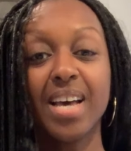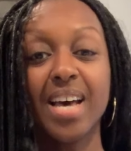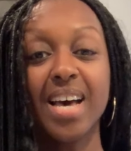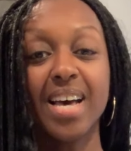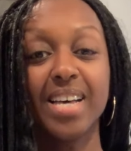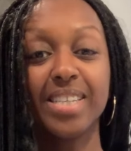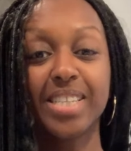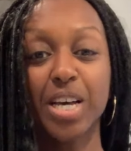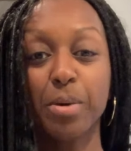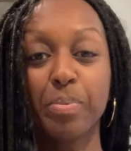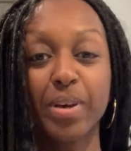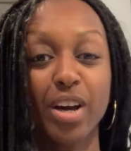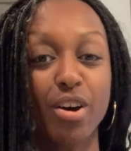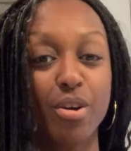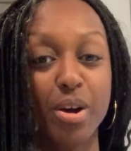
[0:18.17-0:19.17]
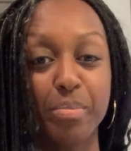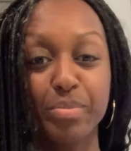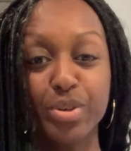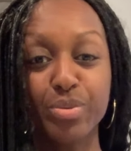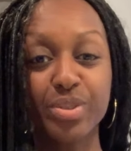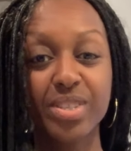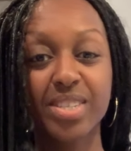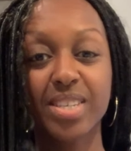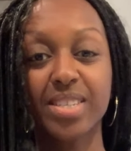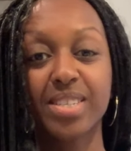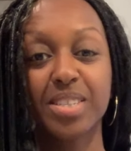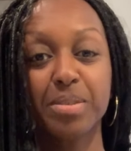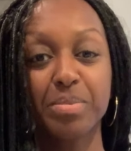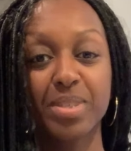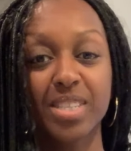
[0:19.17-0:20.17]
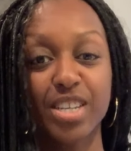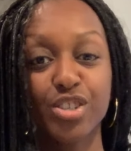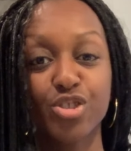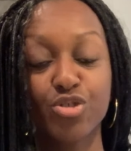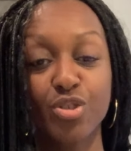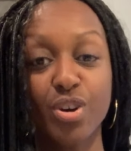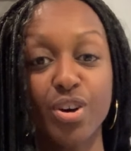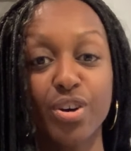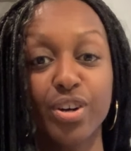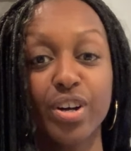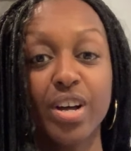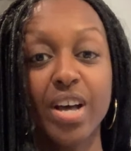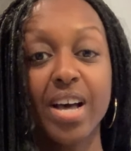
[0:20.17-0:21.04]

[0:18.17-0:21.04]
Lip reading: and helping our immune system stay strong.